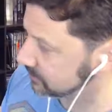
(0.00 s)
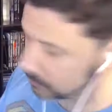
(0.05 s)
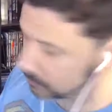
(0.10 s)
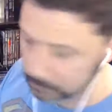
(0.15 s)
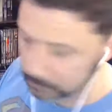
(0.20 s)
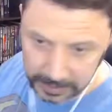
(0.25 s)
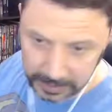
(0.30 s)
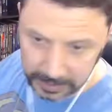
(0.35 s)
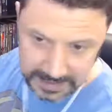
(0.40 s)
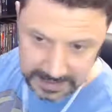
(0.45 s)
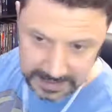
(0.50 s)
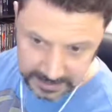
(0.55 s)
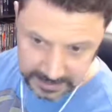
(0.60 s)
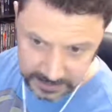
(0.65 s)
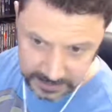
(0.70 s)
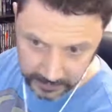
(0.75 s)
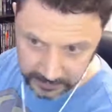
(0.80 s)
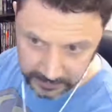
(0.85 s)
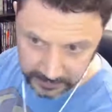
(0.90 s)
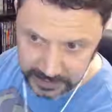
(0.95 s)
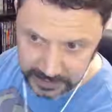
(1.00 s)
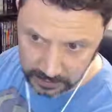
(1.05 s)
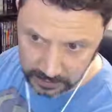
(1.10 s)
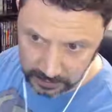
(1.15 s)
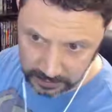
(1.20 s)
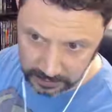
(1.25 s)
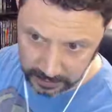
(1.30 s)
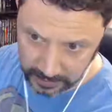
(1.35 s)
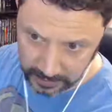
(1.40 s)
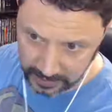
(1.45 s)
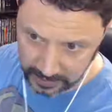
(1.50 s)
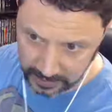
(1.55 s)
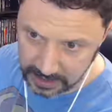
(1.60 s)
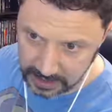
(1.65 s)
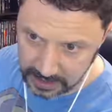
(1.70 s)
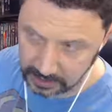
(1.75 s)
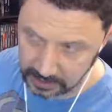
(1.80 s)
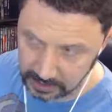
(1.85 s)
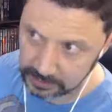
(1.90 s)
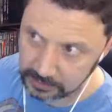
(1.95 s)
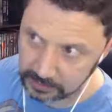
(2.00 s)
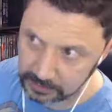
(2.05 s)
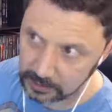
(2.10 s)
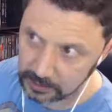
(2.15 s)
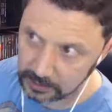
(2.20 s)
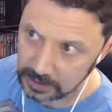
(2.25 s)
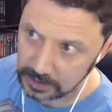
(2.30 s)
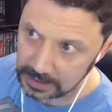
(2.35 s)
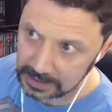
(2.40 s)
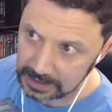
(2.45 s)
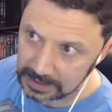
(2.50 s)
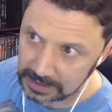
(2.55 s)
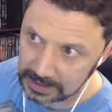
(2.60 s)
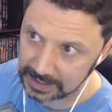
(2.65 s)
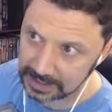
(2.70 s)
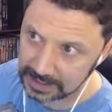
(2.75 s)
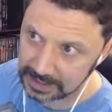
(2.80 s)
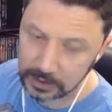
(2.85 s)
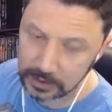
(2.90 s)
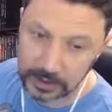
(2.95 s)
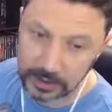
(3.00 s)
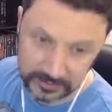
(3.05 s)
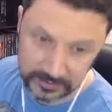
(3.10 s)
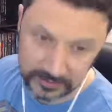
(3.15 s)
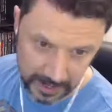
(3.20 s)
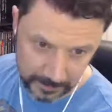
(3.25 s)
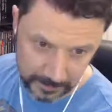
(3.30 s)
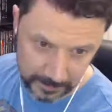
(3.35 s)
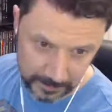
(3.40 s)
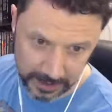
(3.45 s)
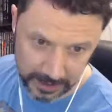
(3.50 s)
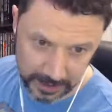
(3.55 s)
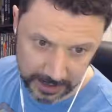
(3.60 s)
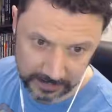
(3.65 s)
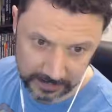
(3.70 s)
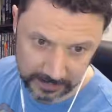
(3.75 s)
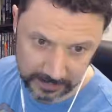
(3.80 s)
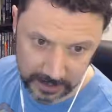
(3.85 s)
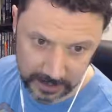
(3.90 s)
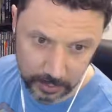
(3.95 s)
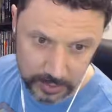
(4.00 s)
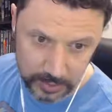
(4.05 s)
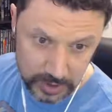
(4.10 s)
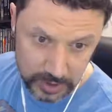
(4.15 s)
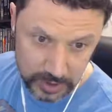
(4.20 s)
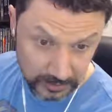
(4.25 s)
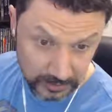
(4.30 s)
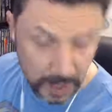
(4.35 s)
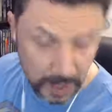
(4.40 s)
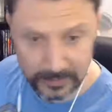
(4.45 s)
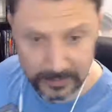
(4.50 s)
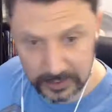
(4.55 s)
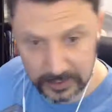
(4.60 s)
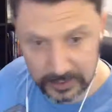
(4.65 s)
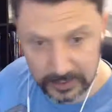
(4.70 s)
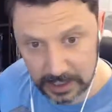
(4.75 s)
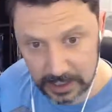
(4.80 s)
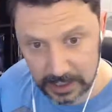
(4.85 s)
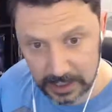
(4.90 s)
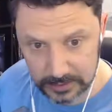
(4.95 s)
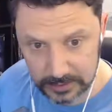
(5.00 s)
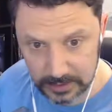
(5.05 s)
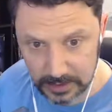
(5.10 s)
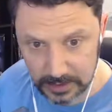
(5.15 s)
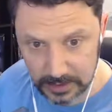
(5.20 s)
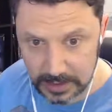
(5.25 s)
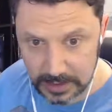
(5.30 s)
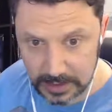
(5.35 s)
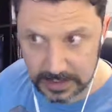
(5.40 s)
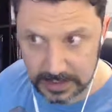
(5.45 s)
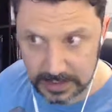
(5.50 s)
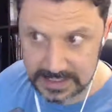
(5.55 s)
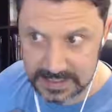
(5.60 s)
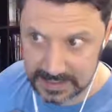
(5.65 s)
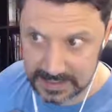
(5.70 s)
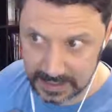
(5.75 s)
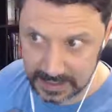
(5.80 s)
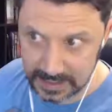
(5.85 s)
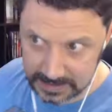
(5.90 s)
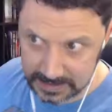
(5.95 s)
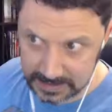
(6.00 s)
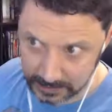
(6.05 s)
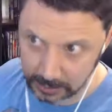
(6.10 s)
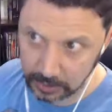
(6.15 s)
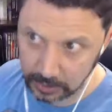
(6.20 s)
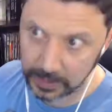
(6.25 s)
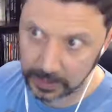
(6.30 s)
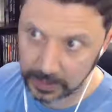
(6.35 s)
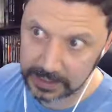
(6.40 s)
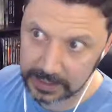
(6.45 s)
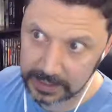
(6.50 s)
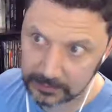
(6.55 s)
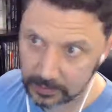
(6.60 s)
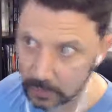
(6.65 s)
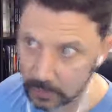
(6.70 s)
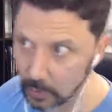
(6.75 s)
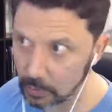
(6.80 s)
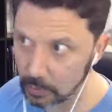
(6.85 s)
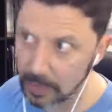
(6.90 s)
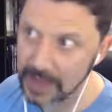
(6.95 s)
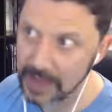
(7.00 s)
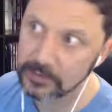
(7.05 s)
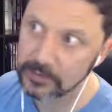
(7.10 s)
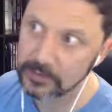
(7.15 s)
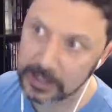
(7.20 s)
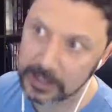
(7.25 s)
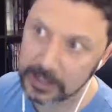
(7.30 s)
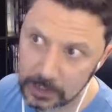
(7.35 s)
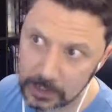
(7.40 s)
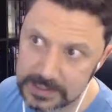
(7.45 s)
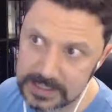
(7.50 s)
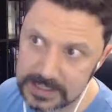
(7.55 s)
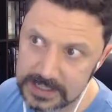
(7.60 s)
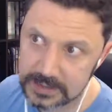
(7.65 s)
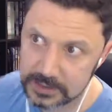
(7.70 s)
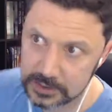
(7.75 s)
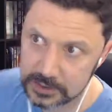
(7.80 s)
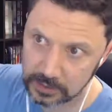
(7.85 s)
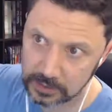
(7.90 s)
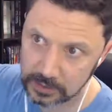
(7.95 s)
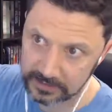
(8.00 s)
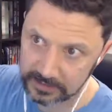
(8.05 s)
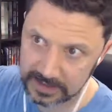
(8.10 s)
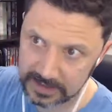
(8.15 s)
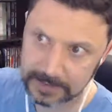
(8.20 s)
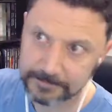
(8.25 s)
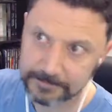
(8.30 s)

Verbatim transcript: blessings, and what these are is another layer of template that goes on top of your character in a similar way to, or rather, that goes into sort of the